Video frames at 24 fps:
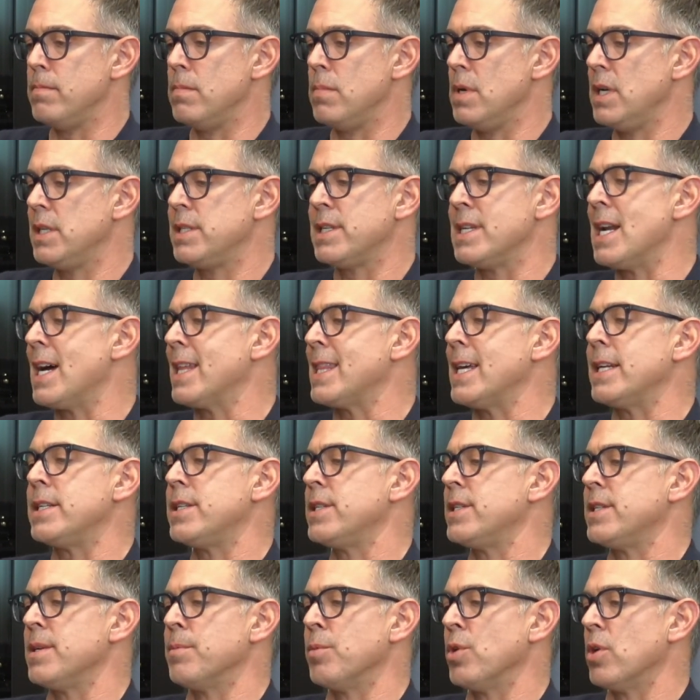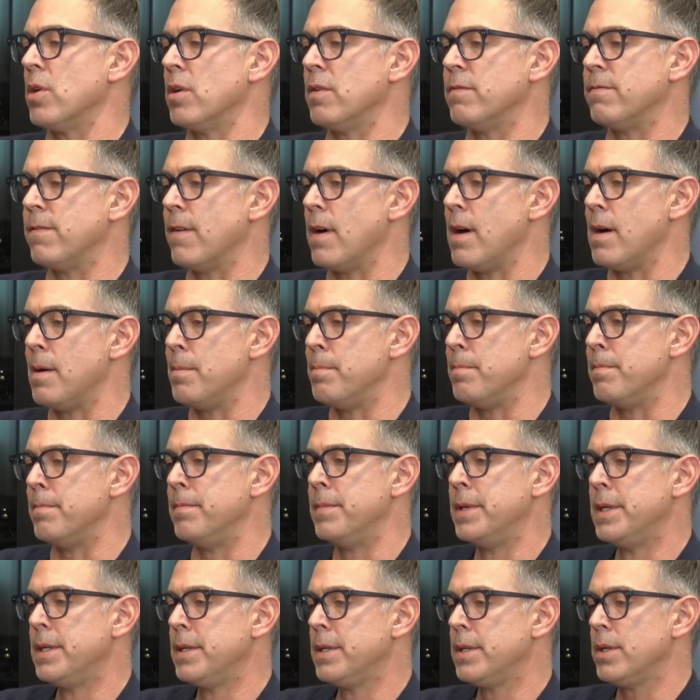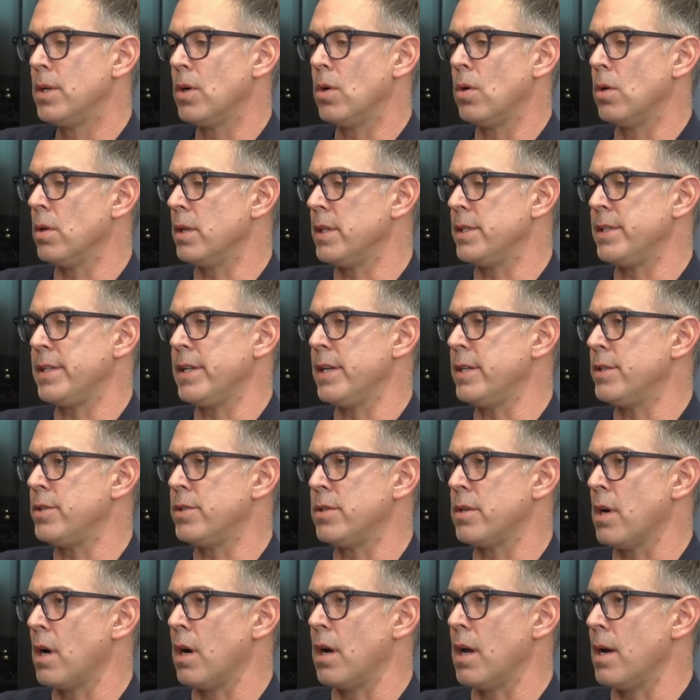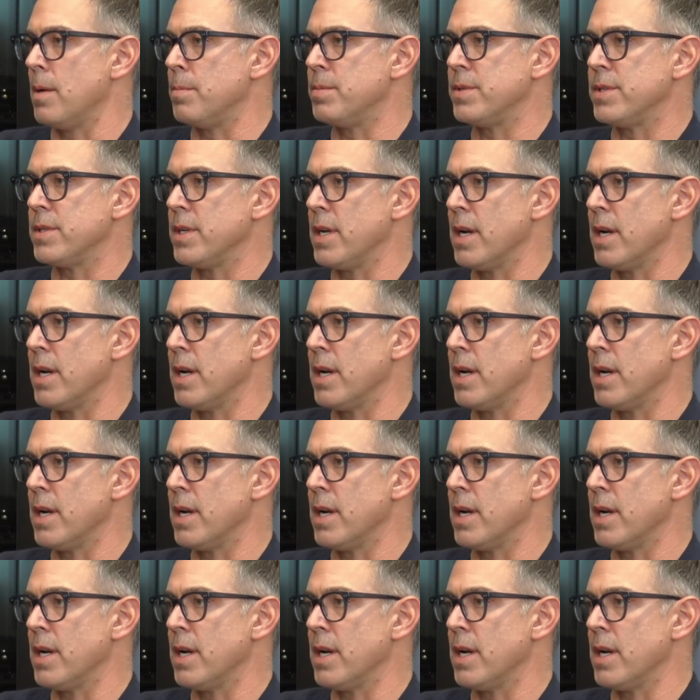It's not that dissimilar from early stage startups.